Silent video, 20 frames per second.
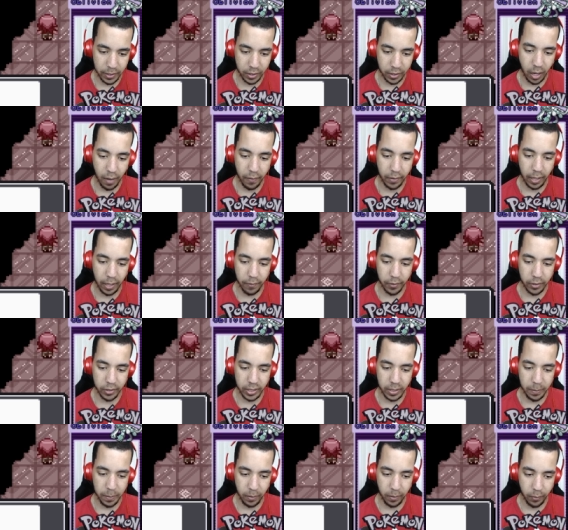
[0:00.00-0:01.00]
starving after
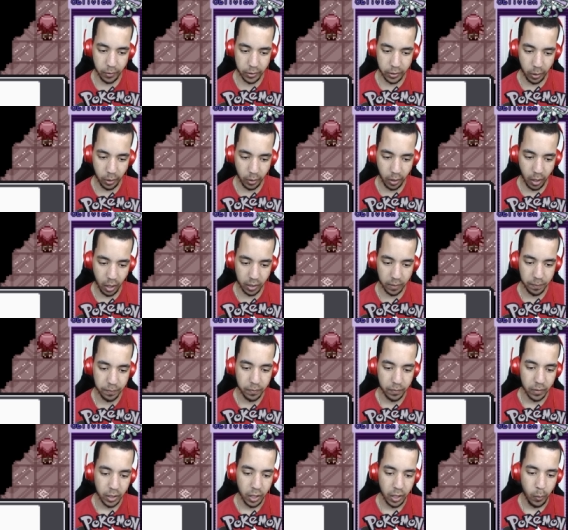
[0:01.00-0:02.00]
sleeping for so long.
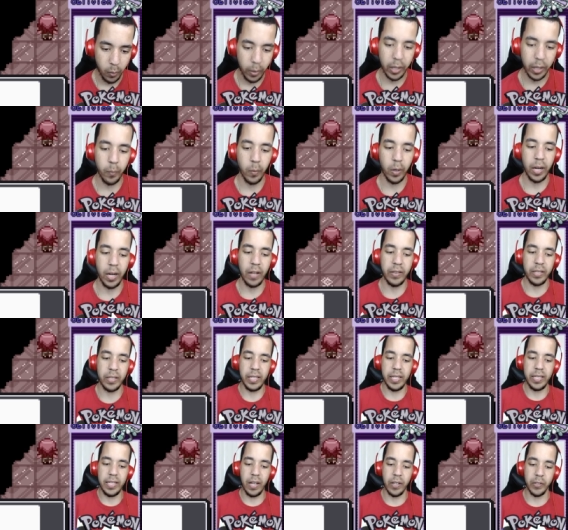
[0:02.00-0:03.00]
We can work out the
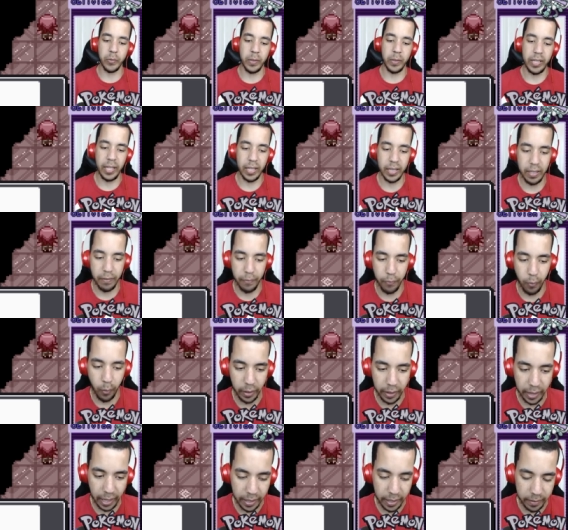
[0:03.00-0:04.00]
details with the Elite
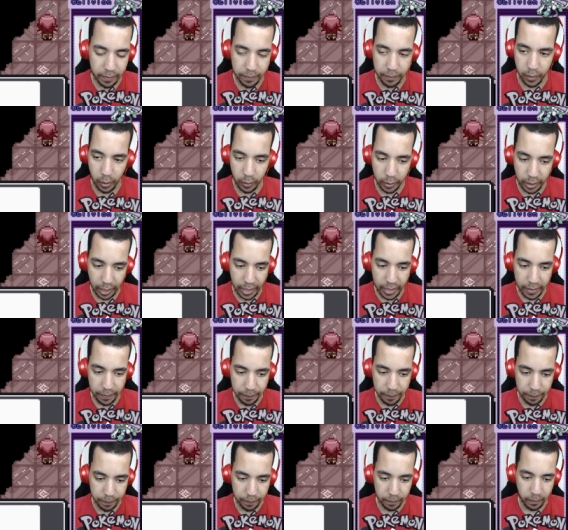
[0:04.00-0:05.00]
Four then, okay?
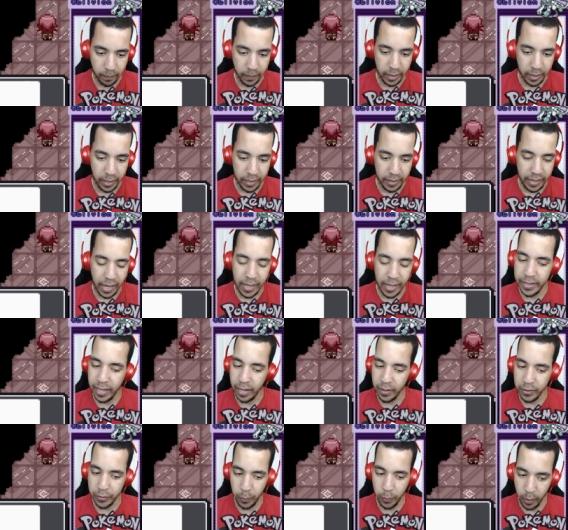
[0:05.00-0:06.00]
That
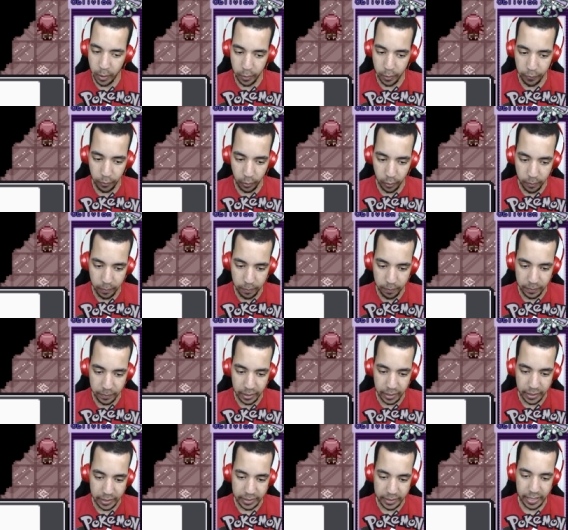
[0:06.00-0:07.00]
sounds wonderful.
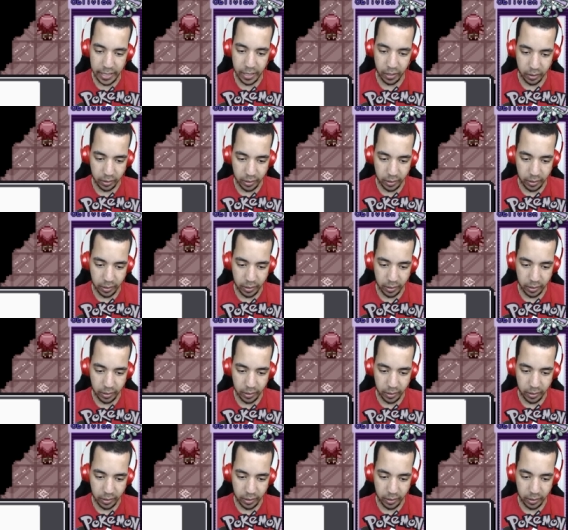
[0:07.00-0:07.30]
Deal,